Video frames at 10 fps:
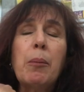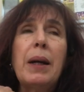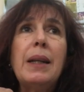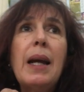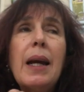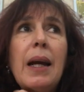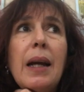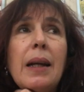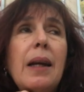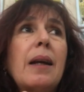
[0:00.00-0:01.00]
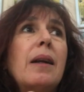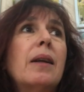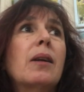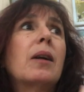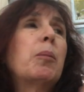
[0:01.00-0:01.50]
my neck
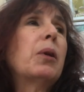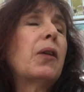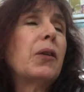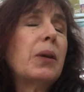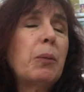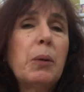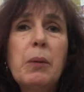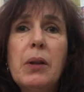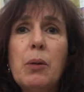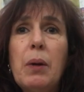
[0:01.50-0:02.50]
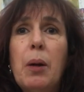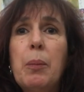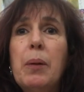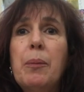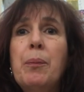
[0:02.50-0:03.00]
and a couple other symptoms as well,
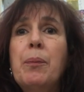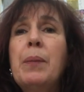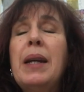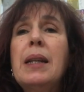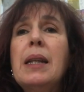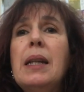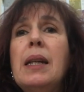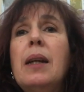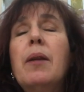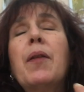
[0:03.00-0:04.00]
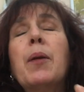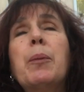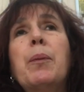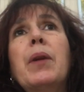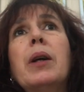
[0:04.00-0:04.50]
but mainly
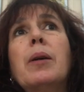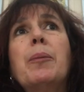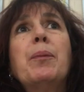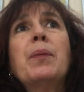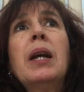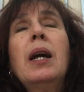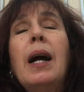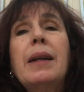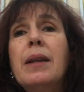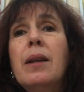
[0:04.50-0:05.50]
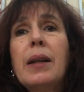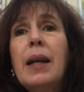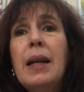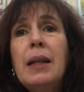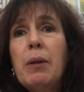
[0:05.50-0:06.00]
I did not
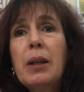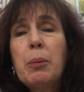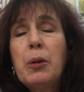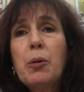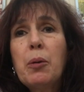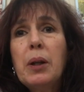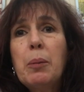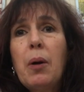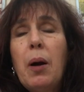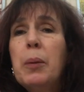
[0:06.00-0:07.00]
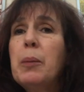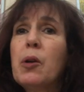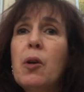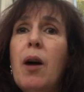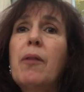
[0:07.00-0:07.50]
get any respiratory problems
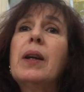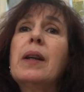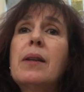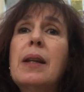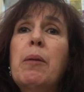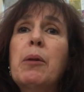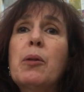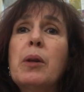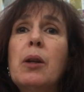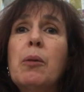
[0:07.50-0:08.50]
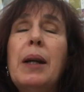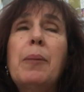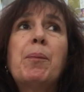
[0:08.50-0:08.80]
or coughing, so that was really great.